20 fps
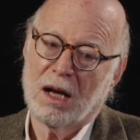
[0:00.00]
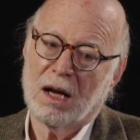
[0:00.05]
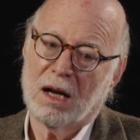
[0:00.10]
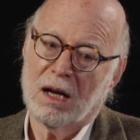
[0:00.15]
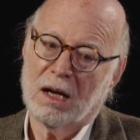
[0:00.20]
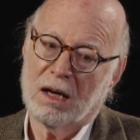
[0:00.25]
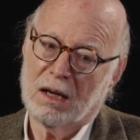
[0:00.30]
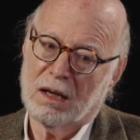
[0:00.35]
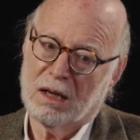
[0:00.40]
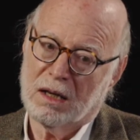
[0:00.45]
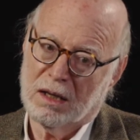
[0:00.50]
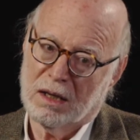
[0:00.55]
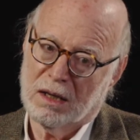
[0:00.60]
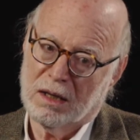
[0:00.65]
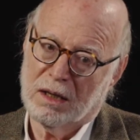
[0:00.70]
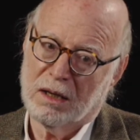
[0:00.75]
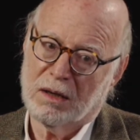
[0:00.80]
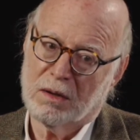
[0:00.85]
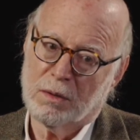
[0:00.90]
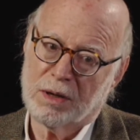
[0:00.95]

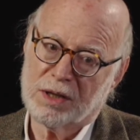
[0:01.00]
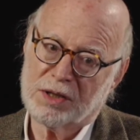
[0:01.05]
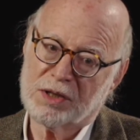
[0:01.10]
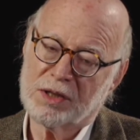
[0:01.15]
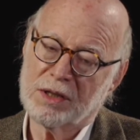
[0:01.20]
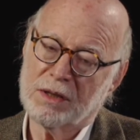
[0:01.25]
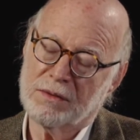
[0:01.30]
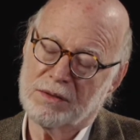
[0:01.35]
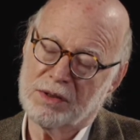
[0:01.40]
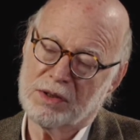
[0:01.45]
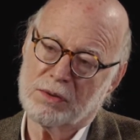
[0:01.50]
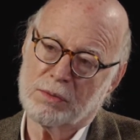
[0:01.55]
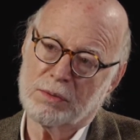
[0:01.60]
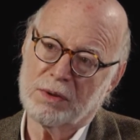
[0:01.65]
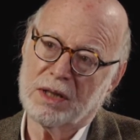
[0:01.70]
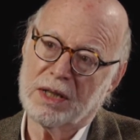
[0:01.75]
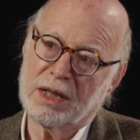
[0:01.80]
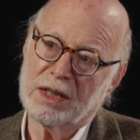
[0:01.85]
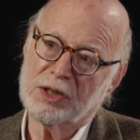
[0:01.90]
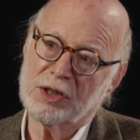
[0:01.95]
a question of this
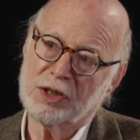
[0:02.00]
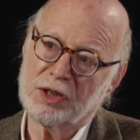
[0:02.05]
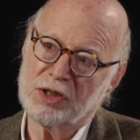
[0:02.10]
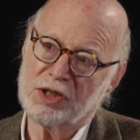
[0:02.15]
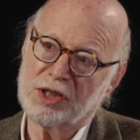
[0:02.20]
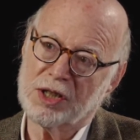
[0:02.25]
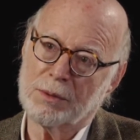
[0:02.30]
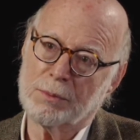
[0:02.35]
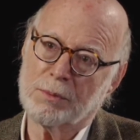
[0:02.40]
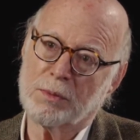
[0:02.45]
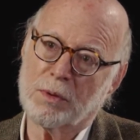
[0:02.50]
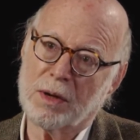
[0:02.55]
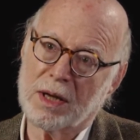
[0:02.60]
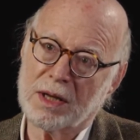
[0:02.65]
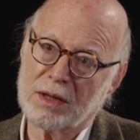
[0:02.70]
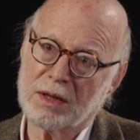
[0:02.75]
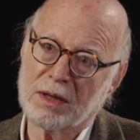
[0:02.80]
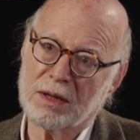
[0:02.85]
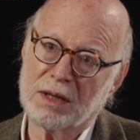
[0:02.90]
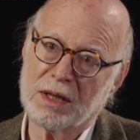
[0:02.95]
relationship
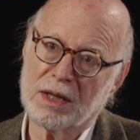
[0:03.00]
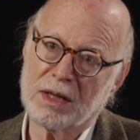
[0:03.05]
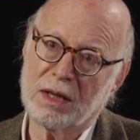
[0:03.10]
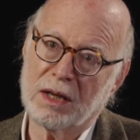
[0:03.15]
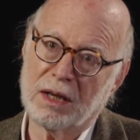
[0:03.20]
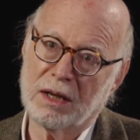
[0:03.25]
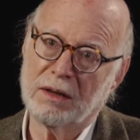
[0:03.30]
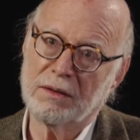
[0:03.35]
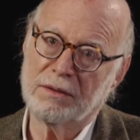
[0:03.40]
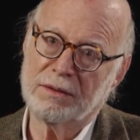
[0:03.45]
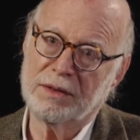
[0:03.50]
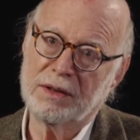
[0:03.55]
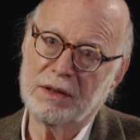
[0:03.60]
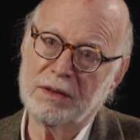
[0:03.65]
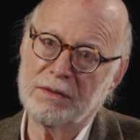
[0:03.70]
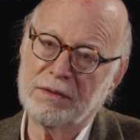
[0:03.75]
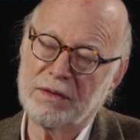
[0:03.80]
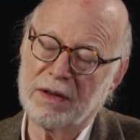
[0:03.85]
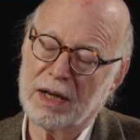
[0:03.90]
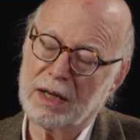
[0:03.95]
rather than of
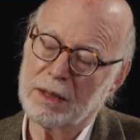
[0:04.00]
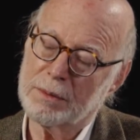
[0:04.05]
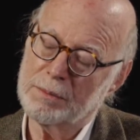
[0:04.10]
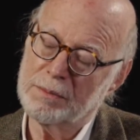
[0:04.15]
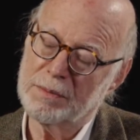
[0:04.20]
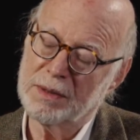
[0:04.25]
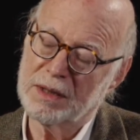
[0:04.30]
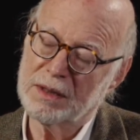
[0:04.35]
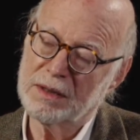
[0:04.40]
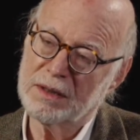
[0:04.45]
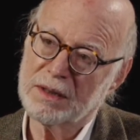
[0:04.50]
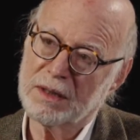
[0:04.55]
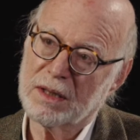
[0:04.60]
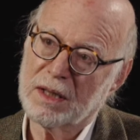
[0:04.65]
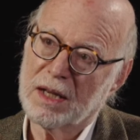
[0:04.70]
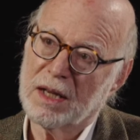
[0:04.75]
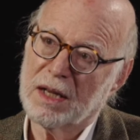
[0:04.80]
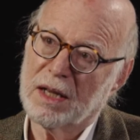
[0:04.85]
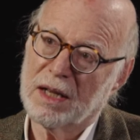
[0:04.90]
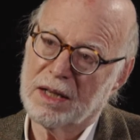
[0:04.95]
development
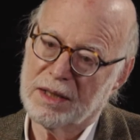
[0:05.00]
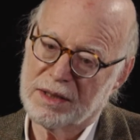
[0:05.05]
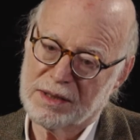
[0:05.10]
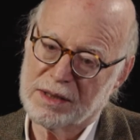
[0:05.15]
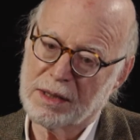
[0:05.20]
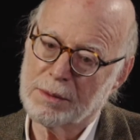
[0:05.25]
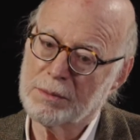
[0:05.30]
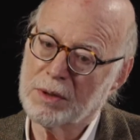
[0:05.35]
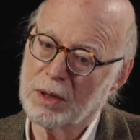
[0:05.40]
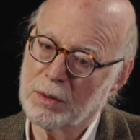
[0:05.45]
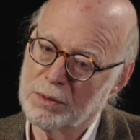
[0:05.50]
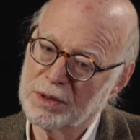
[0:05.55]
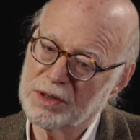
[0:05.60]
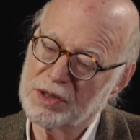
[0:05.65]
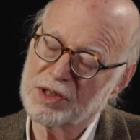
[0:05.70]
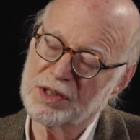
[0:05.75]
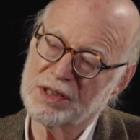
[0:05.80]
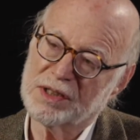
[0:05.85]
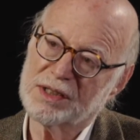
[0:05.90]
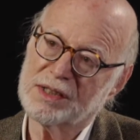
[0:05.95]
as something
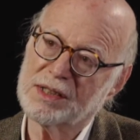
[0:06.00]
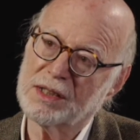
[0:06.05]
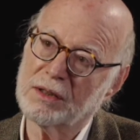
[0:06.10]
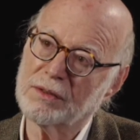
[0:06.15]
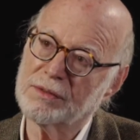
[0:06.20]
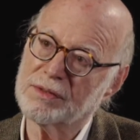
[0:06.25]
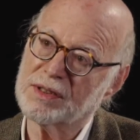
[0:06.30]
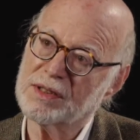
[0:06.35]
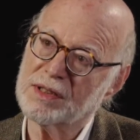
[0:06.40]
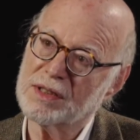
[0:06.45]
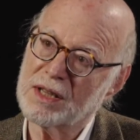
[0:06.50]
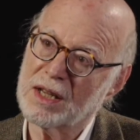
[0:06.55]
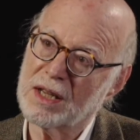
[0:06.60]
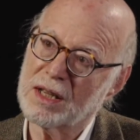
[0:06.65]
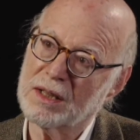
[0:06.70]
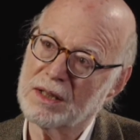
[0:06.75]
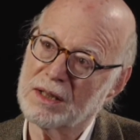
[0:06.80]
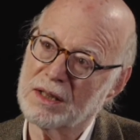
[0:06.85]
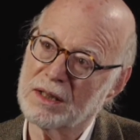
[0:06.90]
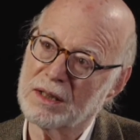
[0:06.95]
which is
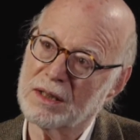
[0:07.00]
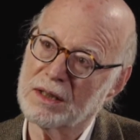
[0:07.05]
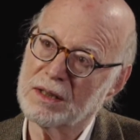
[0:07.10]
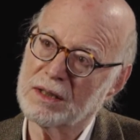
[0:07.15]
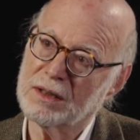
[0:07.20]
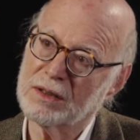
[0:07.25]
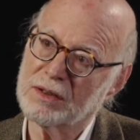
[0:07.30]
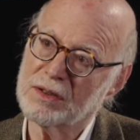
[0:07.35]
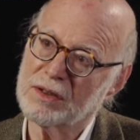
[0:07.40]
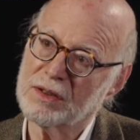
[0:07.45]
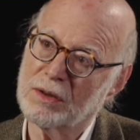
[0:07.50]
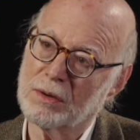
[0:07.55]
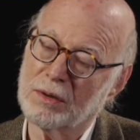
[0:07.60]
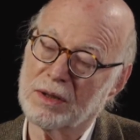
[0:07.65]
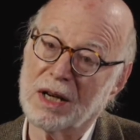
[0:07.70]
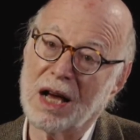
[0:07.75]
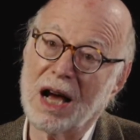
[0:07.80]
self-standing and so on.